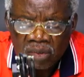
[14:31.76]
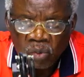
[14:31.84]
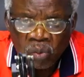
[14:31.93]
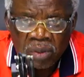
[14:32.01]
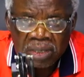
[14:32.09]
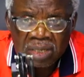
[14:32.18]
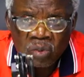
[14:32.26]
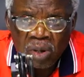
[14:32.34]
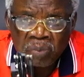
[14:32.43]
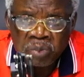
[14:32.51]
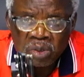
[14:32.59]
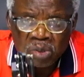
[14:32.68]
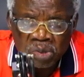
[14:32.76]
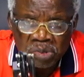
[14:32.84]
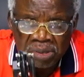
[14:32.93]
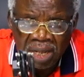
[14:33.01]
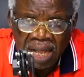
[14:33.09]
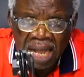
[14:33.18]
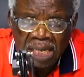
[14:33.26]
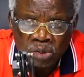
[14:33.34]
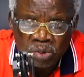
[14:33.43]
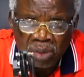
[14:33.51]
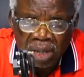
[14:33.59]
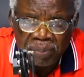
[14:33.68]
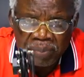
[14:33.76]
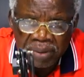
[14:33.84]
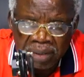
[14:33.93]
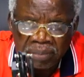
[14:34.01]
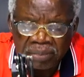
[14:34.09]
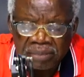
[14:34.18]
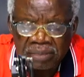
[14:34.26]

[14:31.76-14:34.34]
wo di wabusu ato amrem